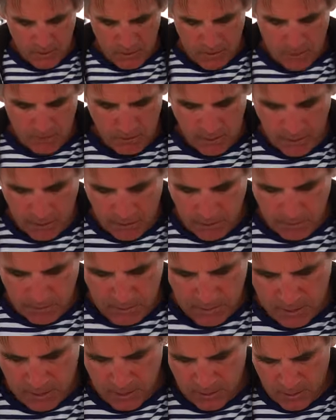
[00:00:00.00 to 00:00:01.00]
So I
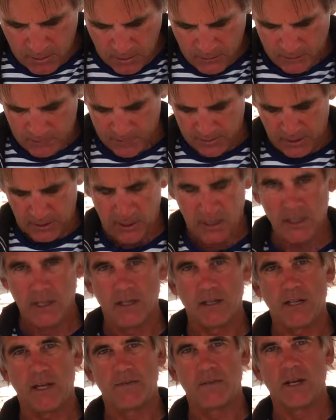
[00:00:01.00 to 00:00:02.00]
clip in here,
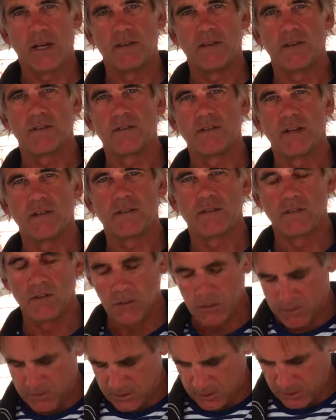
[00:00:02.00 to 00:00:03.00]
again I've got these nice
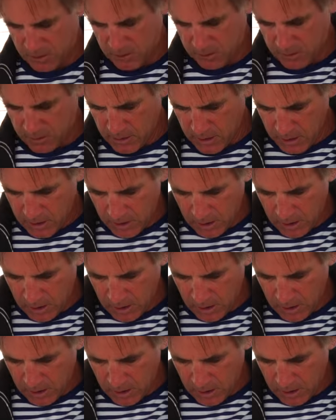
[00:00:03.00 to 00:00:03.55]
loops here,